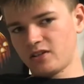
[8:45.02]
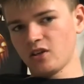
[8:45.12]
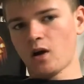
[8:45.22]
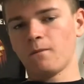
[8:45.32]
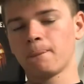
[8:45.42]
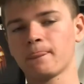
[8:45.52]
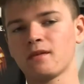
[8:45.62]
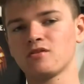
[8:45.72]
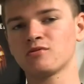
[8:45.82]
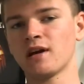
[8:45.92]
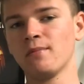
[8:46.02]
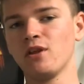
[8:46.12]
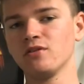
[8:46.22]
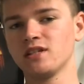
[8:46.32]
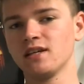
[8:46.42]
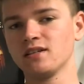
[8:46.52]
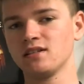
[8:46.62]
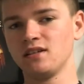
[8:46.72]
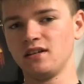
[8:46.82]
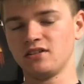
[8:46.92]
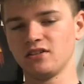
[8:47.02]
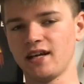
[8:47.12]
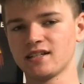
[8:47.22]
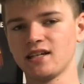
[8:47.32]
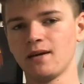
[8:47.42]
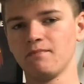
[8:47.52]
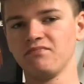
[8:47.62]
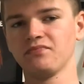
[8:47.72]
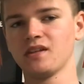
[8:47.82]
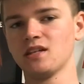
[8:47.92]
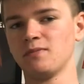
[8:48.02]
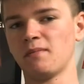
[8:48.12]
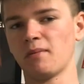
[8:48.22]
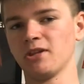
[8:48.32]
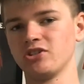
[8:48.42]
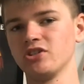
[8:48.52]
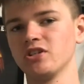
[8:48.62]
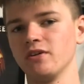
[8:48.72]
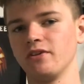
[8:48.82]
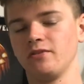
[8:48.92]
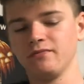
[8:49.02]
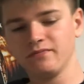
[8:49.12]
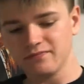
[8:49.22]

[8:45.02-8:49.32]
So, subscribe to those things, and until next time, it's been my pleasure to serve you.